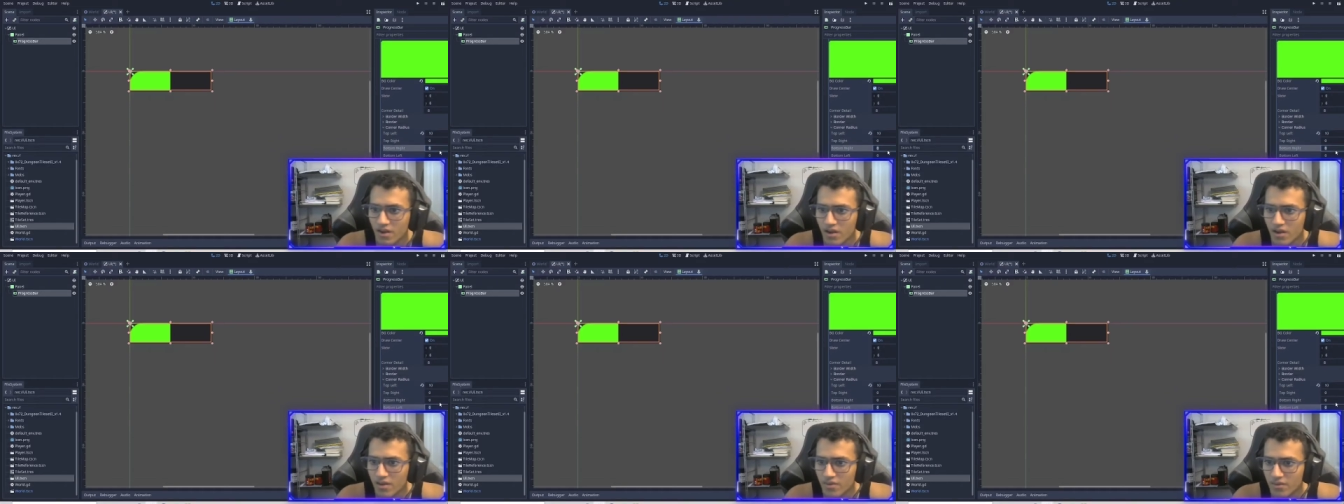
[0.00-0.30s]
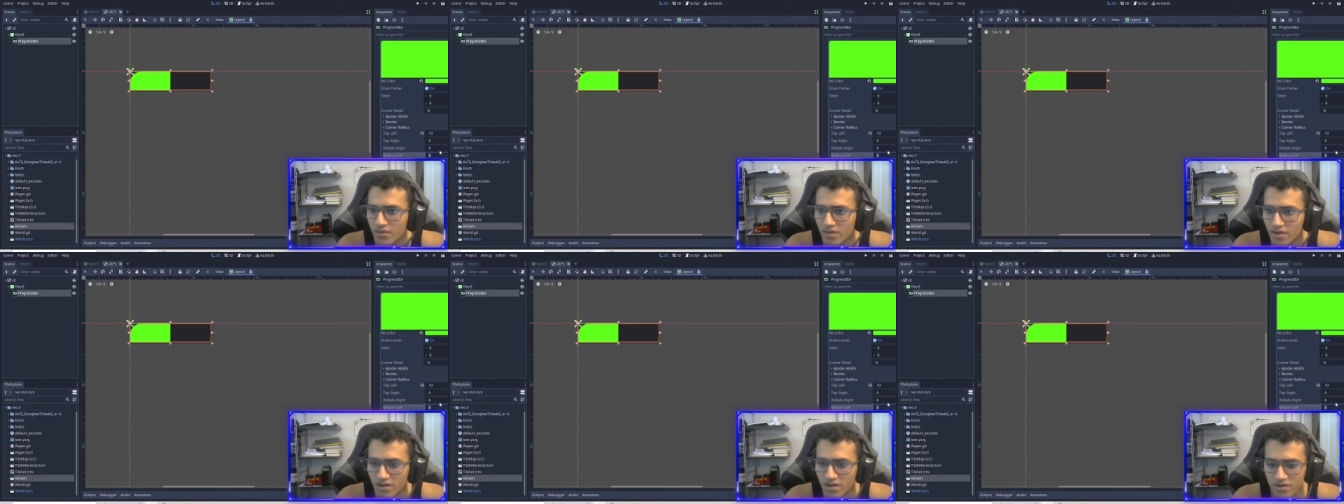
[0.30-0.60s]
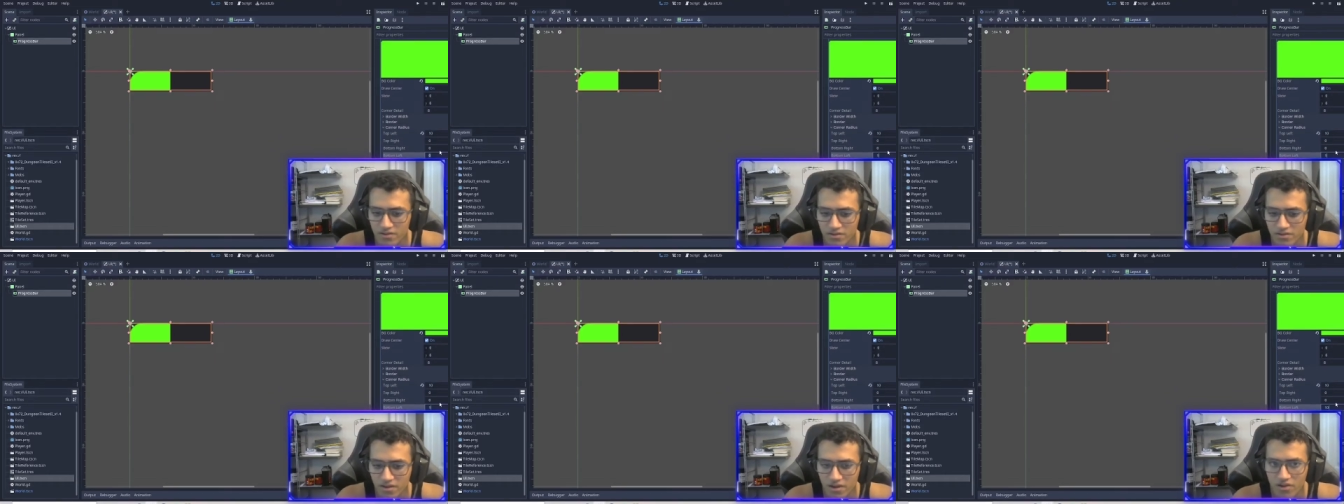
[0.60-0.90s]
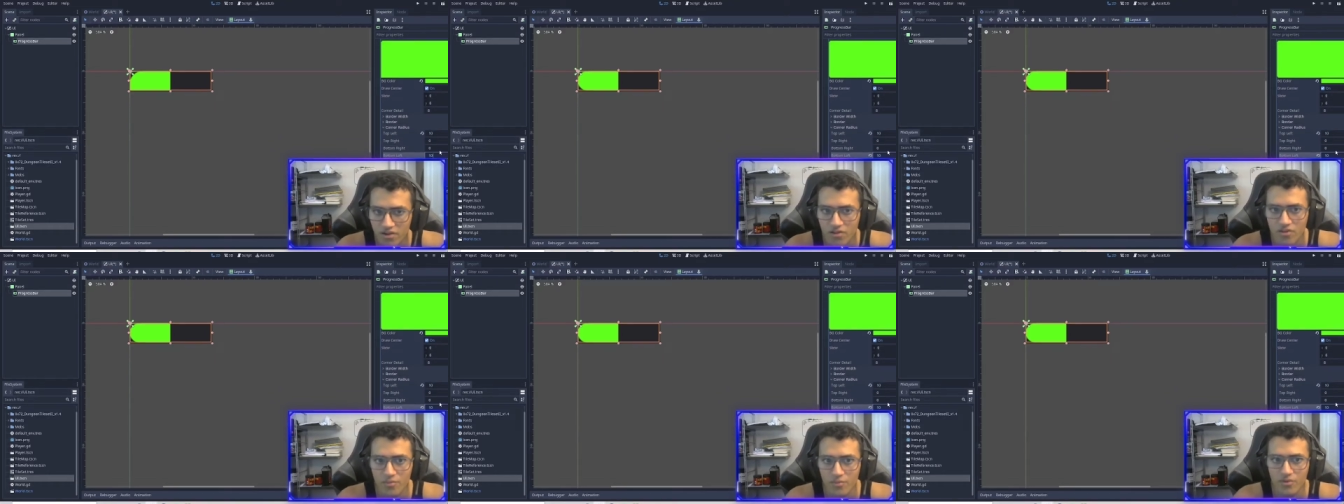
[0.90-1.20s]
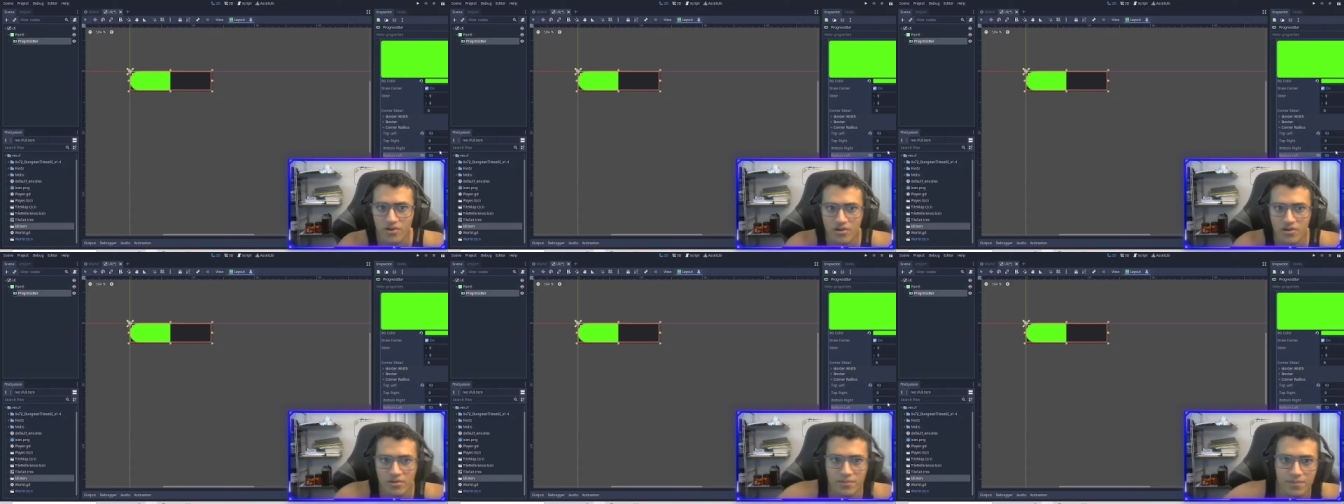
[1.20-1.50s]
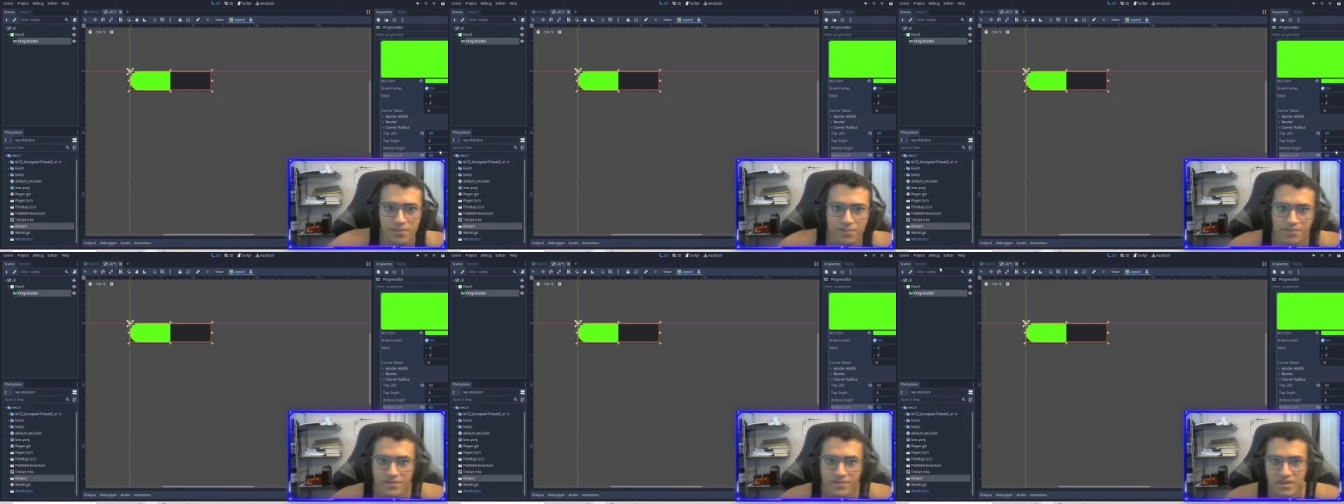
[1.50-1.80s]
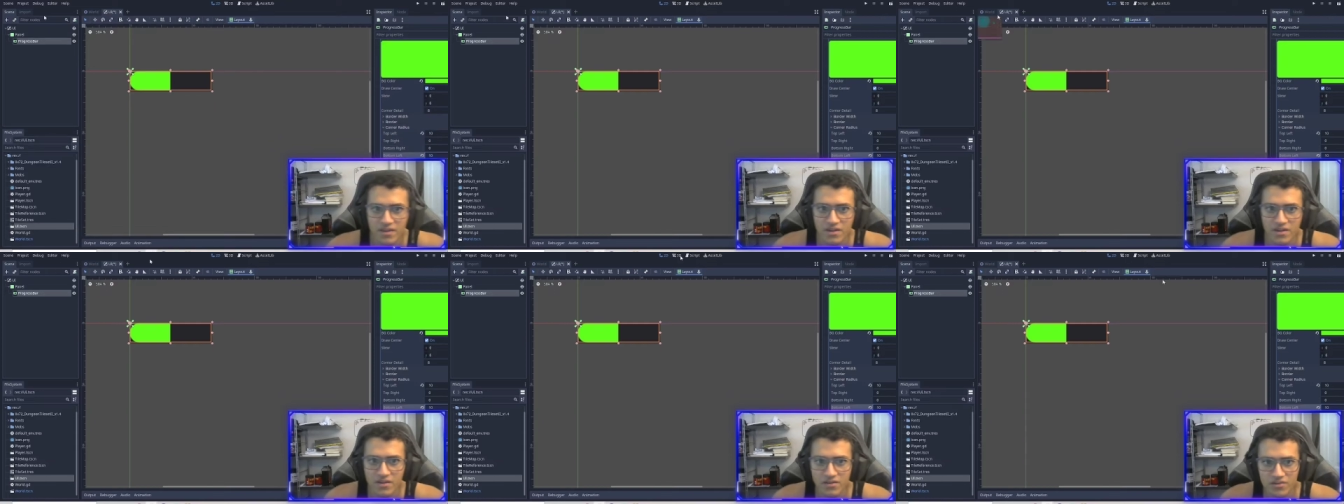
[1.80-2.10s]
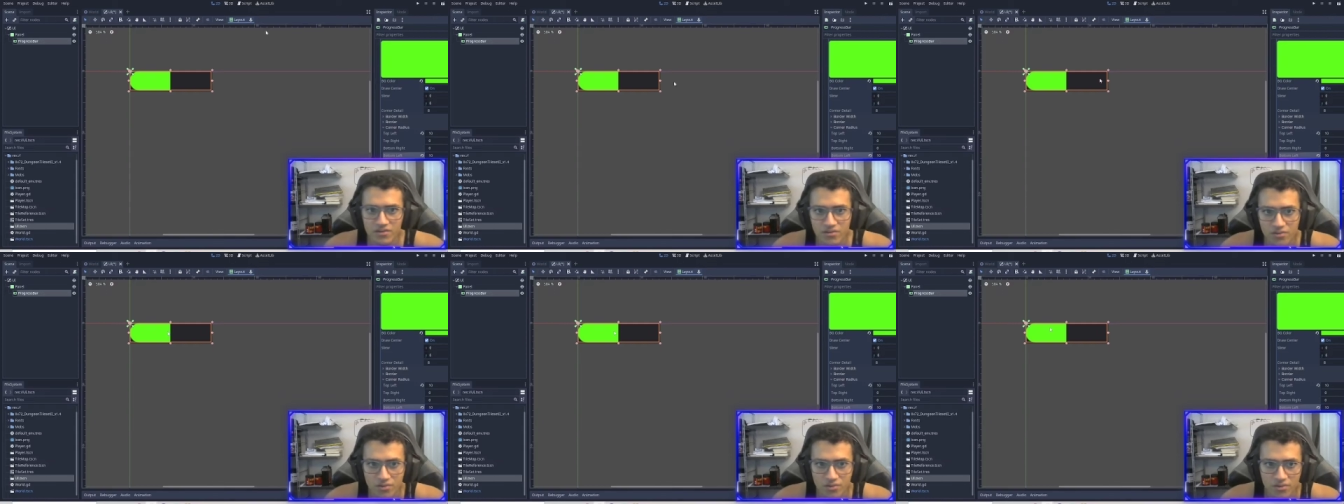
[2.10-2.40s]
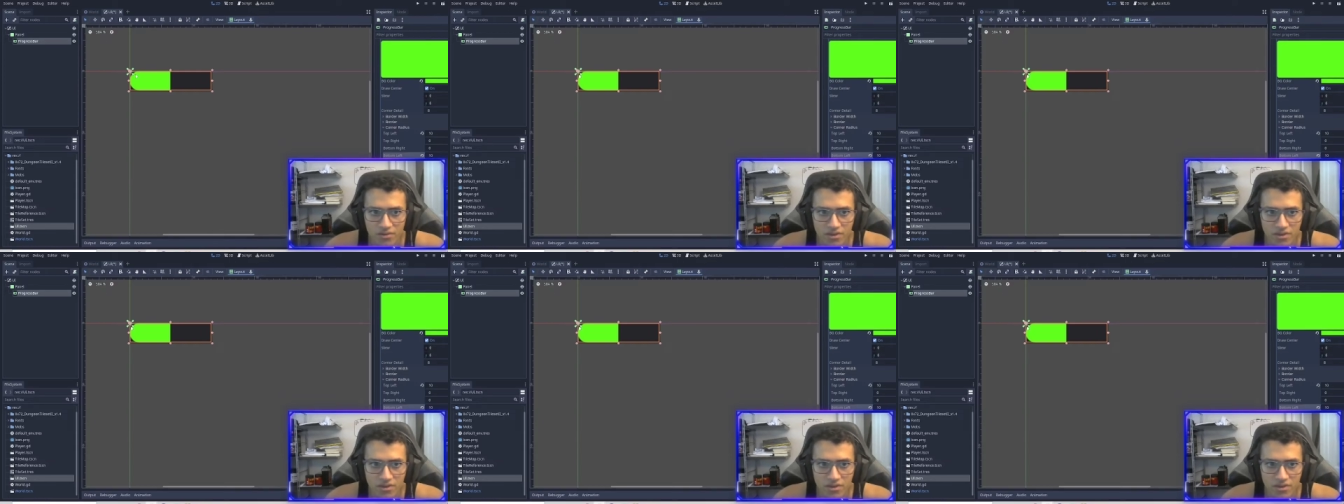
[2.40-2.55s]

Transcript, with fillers: and then 10 on the bottom. So